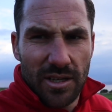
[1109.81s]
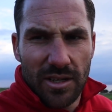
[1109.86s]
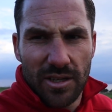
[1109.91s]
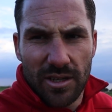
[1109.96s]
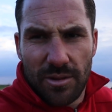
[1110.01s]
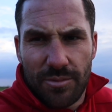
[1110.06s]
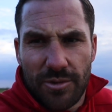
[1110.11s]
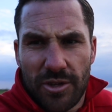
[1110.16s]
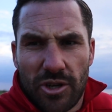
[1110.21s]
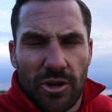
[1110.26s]

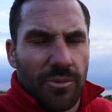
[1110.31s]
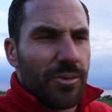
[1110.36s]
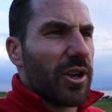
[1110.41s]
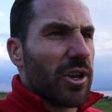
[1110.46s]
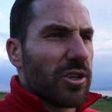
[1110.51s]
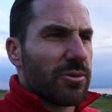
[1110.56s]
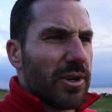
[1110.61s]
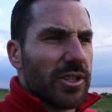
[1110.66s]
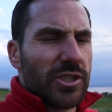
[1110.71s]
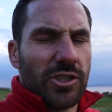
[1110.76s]
Club that normally
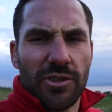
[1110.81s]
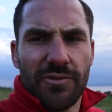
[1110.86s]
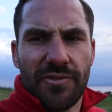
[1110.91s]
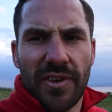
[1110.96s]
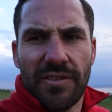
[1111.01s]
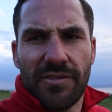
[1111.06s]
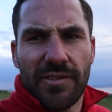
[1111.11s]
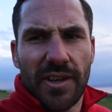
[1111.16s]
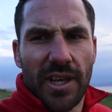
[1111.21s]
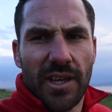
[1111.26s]
goes about
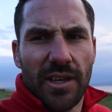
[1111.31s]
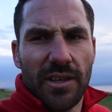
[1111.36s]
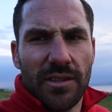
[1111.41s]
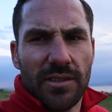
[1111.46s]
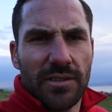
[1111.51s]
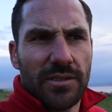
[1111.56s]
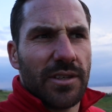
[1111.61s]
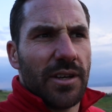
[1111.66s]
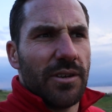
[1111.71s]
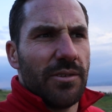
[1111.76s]
250.
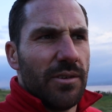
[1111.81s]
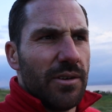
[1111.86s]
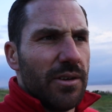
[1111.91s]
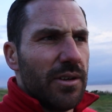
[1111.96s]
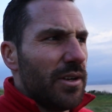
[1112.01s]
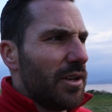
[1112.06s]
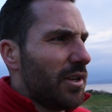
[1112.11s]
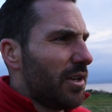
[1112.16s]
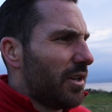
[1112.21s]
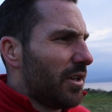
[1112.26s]
So,
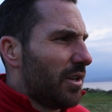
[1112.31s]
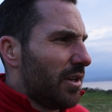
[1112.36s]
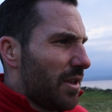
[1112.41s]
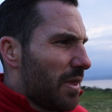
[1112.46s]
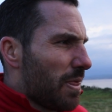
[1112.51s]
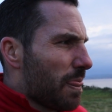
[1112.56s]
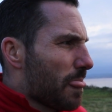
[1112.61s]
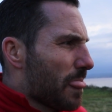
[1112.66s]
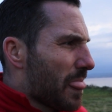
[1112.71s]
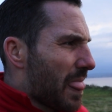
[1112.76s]

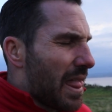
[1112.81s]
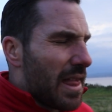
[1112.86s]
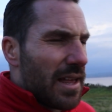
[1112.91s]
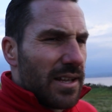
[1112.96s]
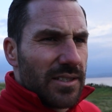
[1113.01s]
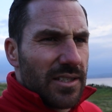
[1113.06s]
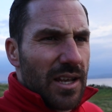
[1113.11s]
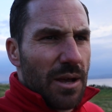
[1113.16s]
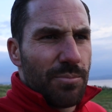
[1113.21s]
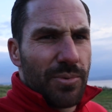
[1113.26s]

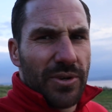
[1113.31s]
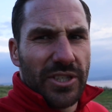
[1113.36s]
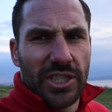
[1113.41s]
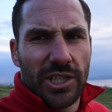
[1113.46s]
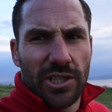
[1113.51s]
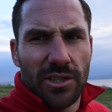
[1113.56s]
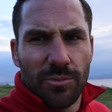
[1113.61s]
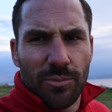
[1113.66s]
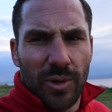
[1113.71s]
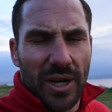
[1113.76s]

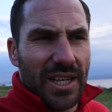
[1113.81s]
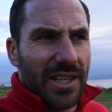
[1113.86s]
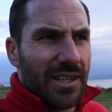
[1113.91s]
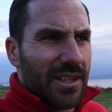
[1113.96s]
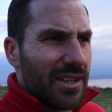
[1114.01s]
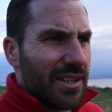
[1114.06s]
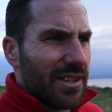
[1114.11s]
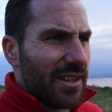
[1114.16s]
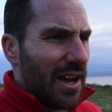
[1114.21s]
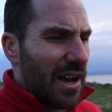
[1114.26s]
temperature and wind,
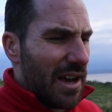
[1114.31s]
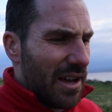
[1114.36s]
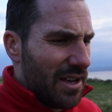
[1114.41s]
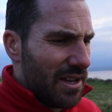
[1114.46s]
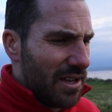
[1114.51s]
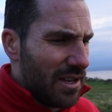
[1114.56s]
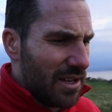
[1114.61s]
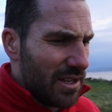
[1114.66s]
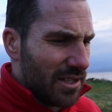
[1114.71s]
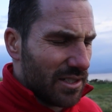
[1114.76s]
that.
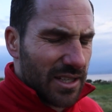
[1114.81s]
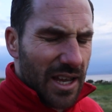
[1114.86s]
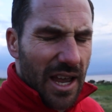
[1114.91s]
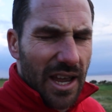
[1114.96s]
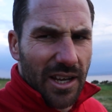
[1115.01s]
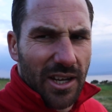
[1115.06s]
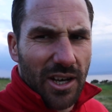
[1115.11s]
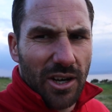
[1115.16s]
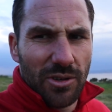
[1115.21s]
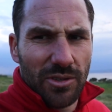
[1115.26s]
It's
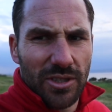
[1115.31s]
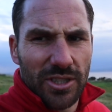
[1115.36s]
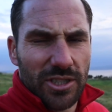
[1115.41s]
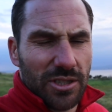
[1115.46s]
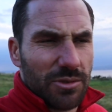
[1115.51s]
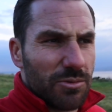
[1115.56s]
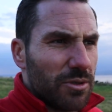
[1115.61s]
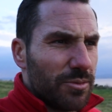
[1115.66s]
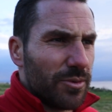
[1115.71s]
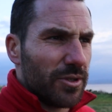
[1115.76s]
getting cold, I should
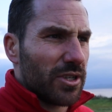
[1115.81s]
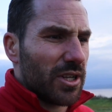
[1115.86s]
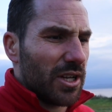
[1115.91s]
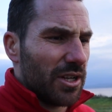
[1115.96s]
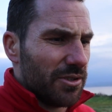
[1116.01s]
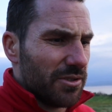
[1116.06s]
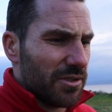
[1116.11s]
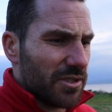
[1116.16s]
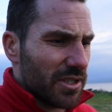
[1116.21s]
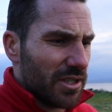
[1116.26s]
have worn more
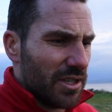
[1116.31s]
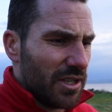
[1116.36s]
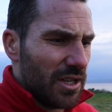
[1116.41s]
clothes.